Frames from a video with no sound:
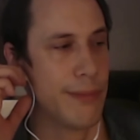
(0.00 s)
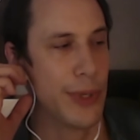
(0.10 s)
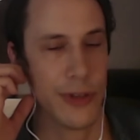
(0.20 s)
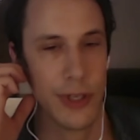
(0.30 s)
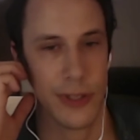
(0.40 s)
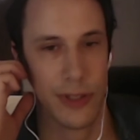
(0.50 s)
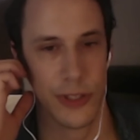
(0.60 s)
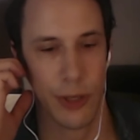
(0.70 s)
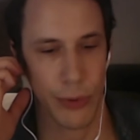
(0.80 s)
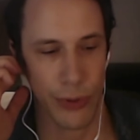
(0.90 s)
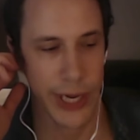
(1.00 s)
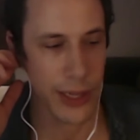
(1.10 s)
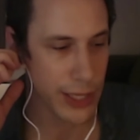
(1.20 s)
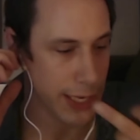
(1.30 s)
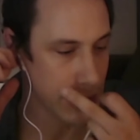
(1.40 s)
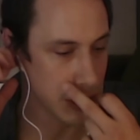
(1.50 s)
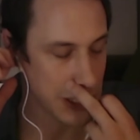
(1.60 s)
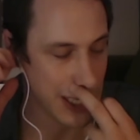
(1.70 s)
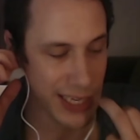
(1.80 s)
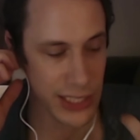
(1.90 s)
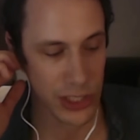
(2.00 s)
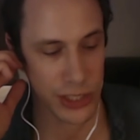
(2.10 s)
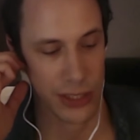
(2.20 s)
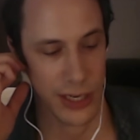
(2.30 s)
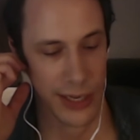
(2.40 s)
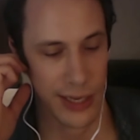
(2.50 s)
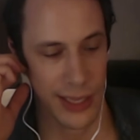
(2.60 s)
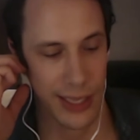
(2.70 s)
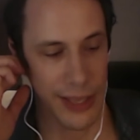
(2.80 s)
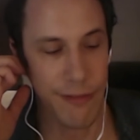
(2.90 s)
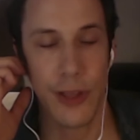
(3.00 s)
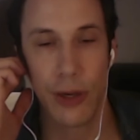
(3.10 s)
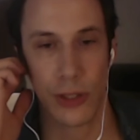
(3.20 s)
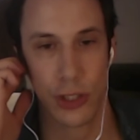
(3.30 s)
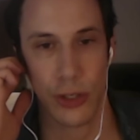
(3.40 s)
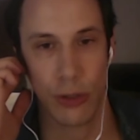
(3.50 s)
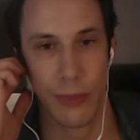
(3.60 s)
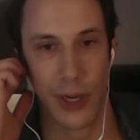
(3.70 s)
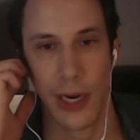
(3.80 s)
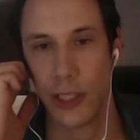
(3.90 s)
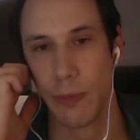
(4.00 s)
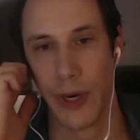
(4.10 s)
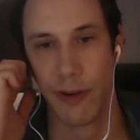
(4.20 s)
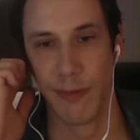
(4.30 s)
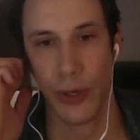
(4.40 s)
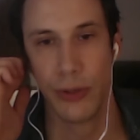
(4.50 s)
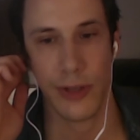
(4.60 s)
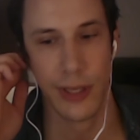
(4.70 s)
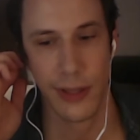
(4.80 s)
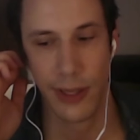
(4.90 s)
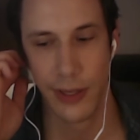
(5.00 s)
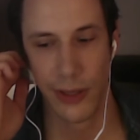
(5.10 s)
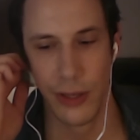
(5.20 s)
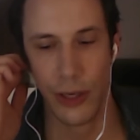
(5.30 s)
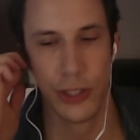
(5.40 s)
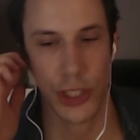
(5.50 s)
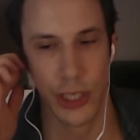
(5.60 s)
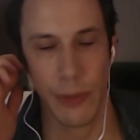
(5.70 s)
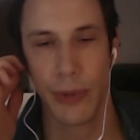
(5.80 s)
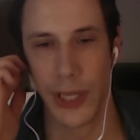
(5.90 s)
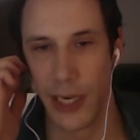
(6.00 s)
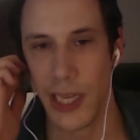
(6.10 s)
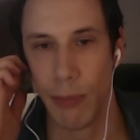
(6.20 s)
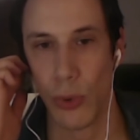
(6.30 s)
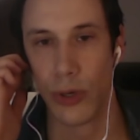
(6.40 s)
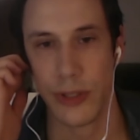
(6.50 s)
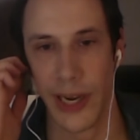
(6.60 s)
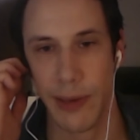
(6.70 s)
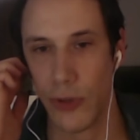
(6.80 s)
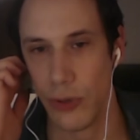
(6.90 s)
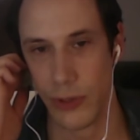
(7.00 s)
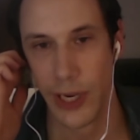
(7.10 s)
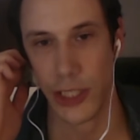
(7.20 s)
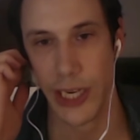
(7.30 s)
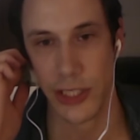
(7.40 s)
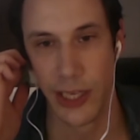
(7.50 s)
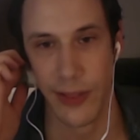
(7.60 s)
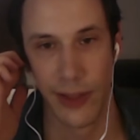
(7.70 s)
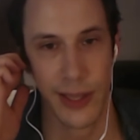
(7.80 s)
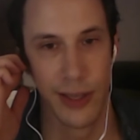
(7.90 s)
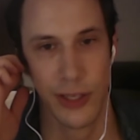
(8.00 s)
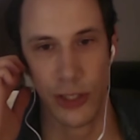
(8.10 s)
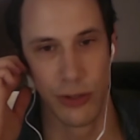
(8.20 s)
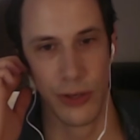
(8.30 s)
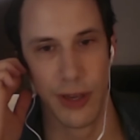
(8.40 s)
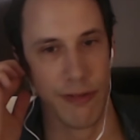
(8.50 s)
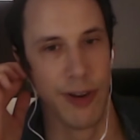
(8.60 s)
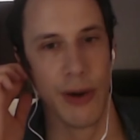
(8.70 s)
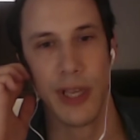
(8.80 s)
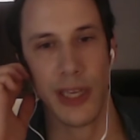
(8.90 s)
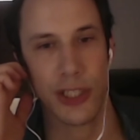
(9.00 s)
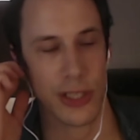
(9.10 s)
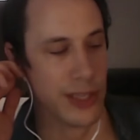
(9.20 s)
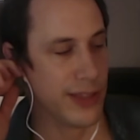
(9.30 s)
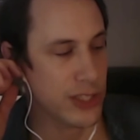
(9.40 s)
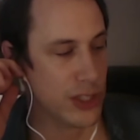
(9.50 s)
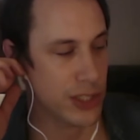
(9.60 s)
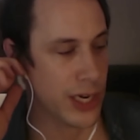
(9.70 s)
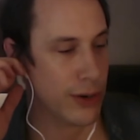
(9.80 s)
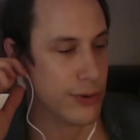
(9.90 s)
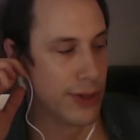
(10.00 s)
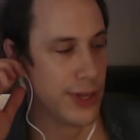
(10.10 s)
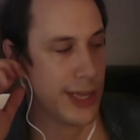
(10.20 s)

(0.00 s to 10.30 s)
But the simple reality is if you consume a large amount of protein, you simply need more time to digest it. So you can very easily test this out.